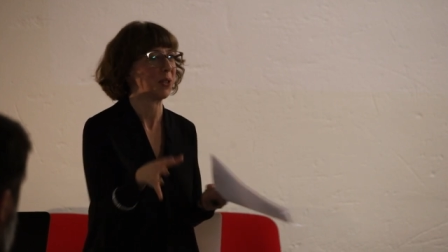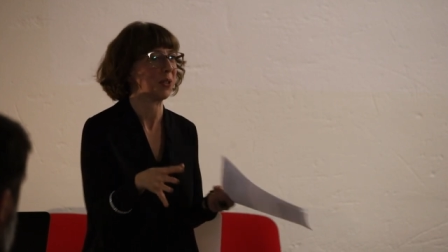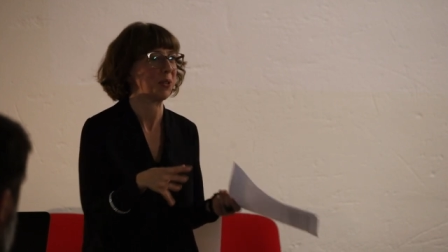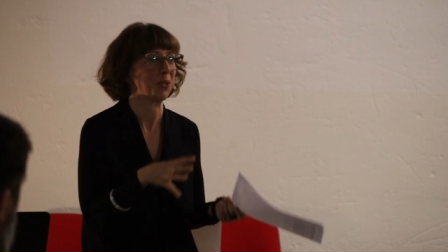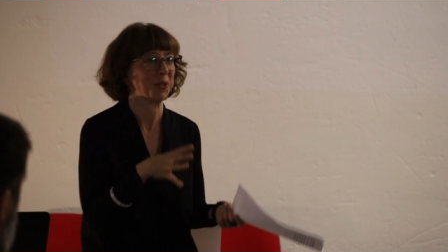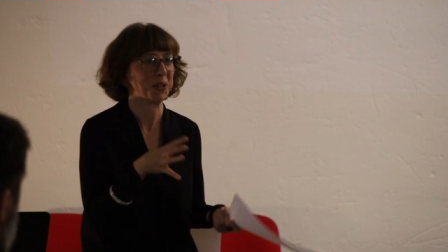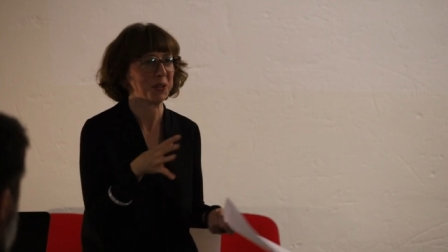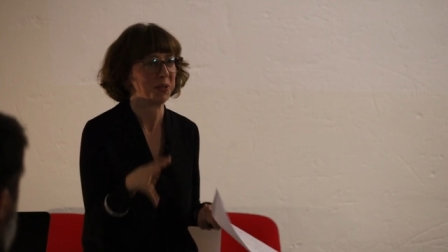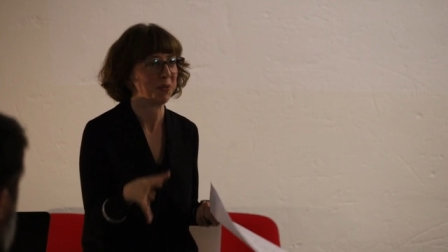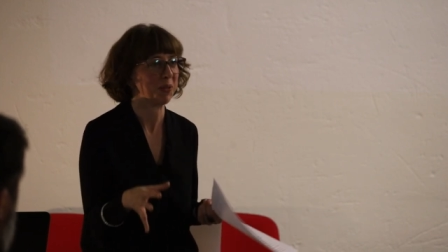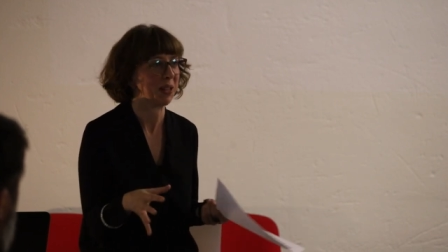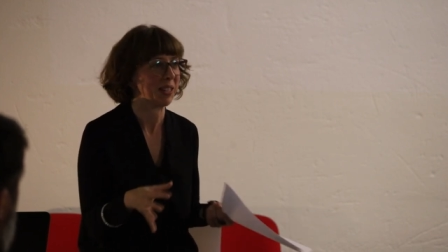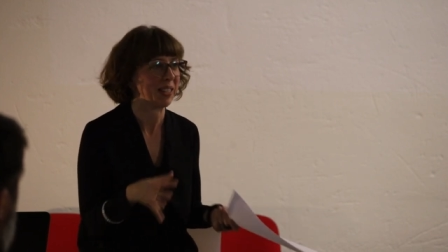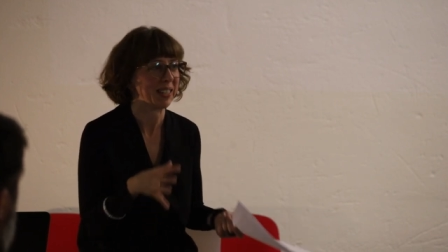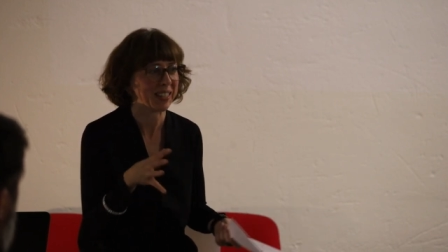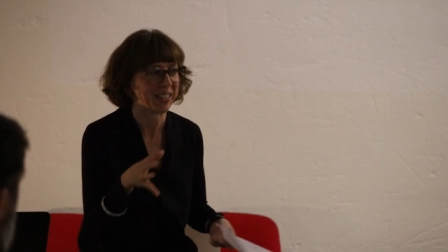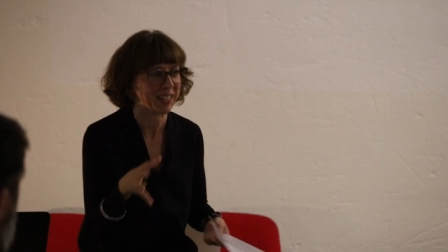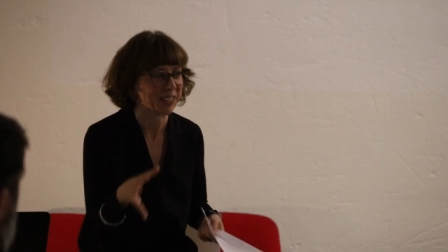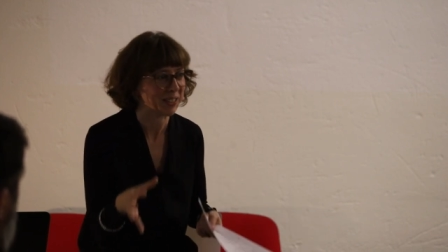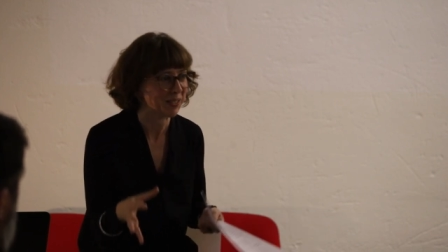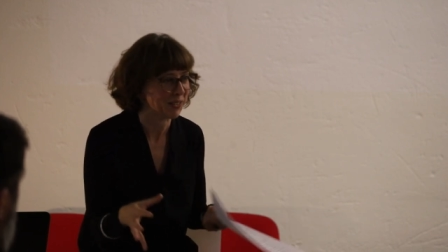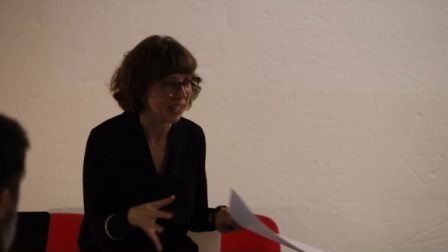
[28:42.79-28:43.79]
so
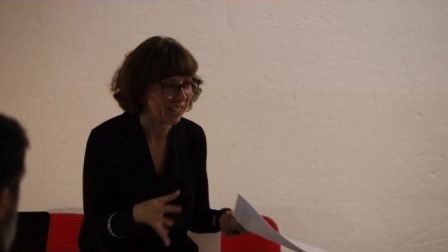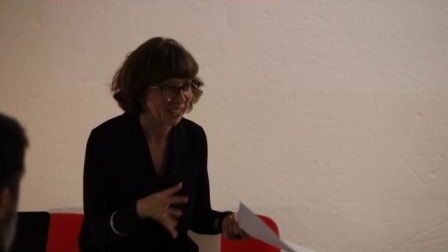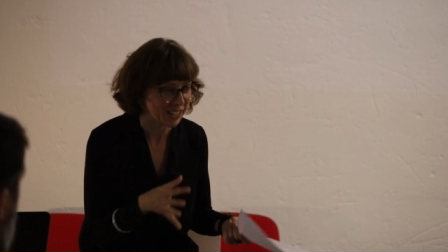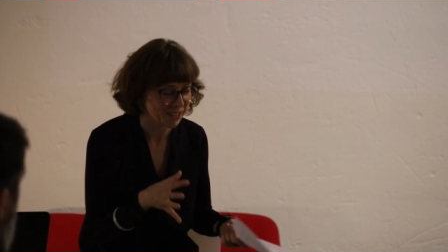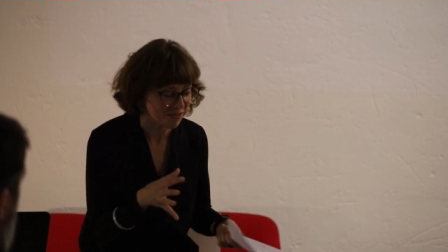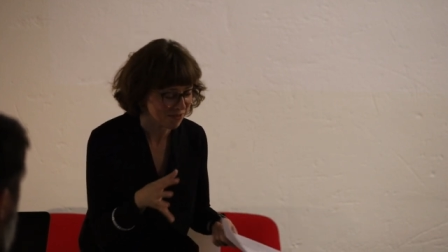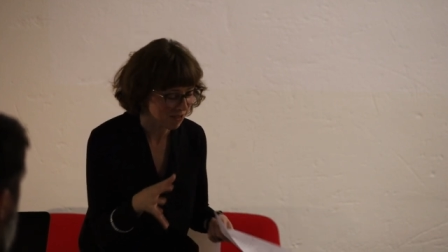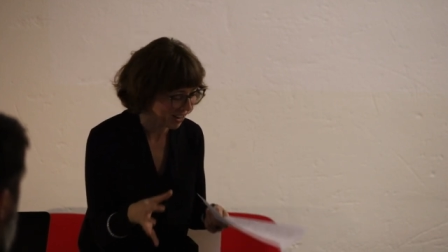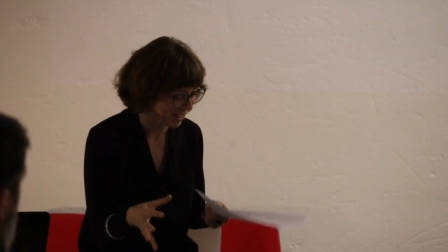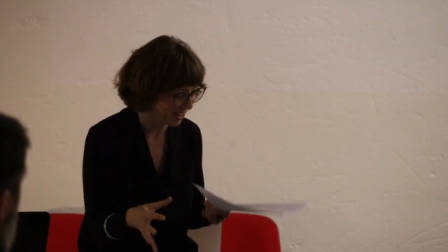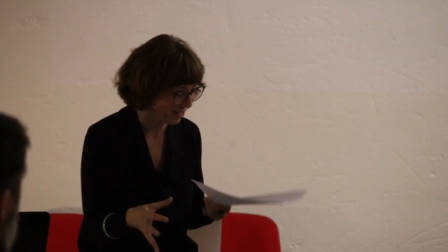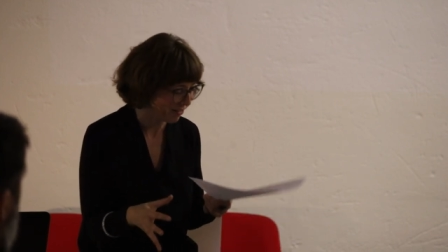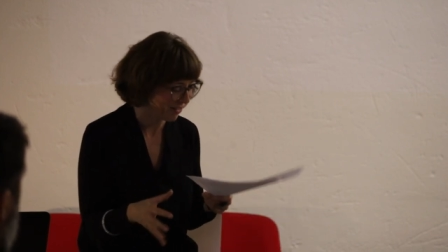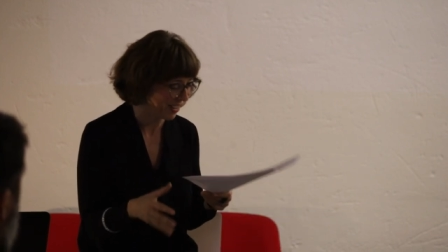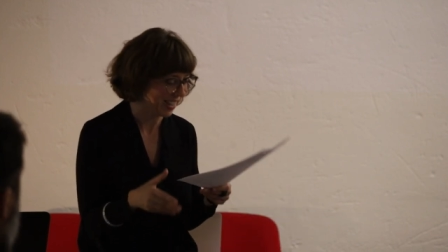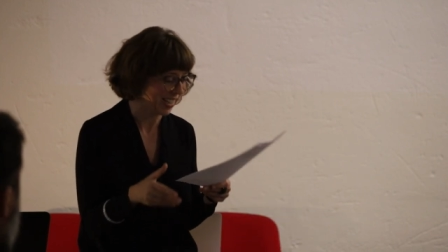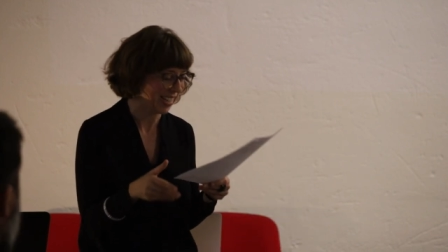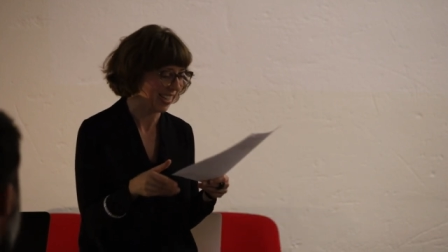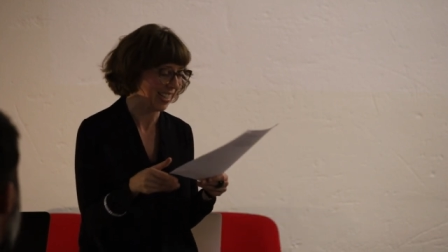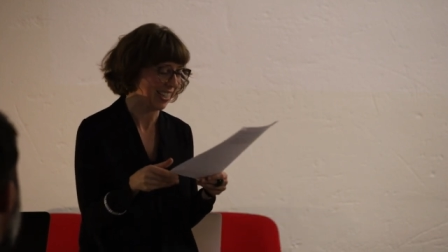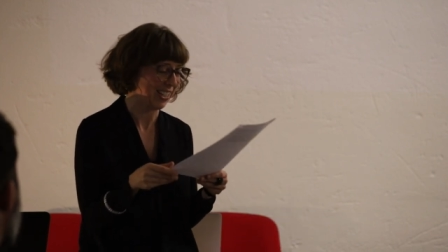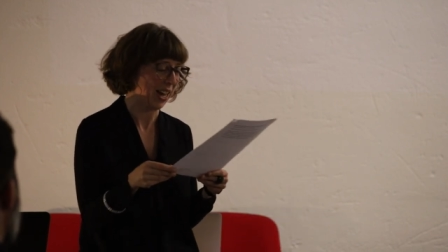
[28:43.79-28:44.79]
everybody's kind of getting ready
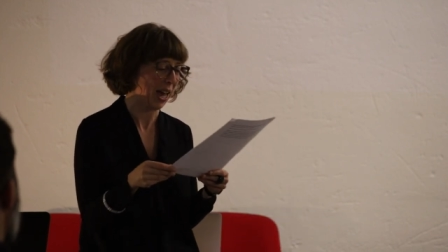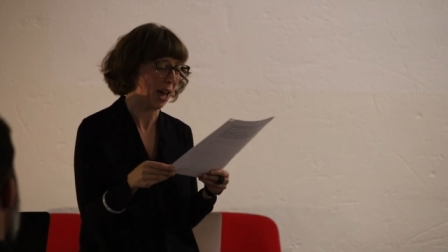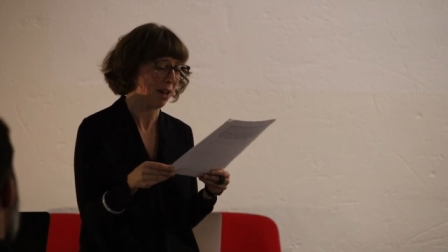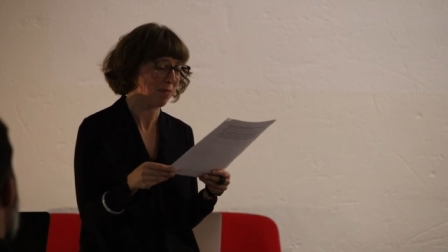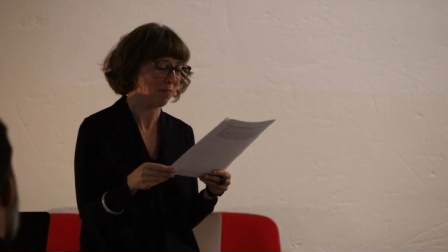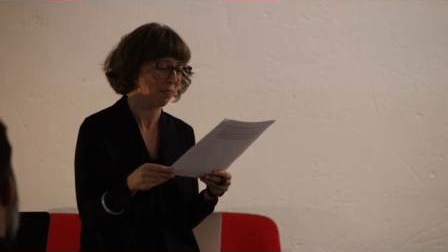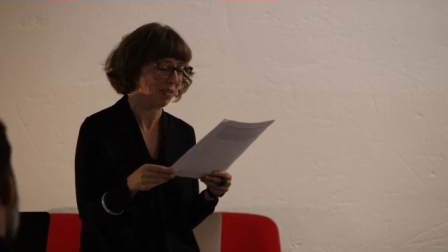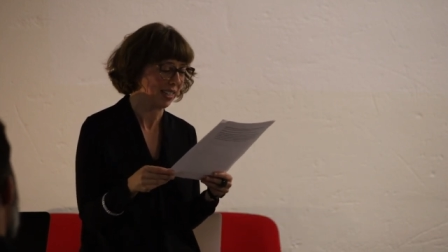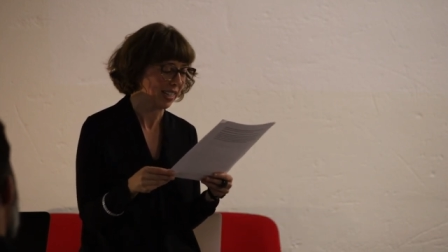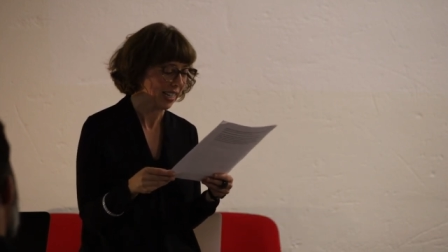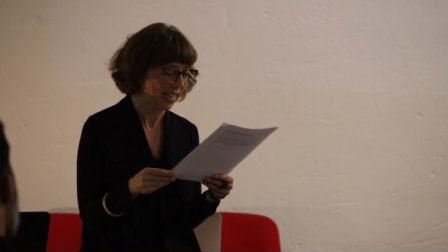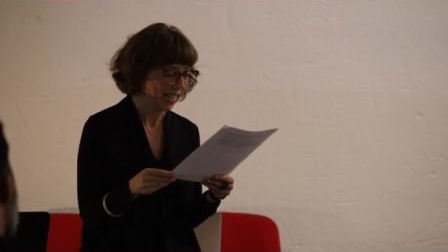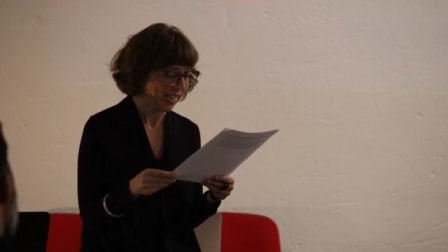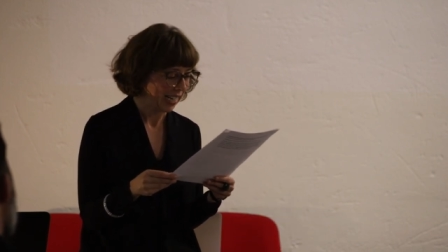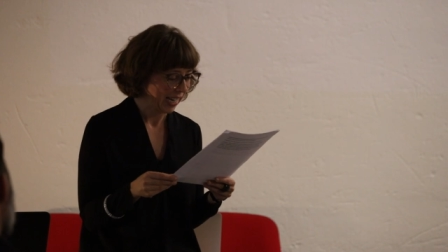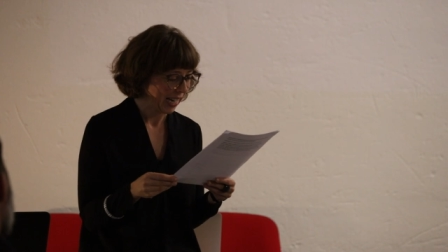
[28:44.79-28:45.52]
for this to happen.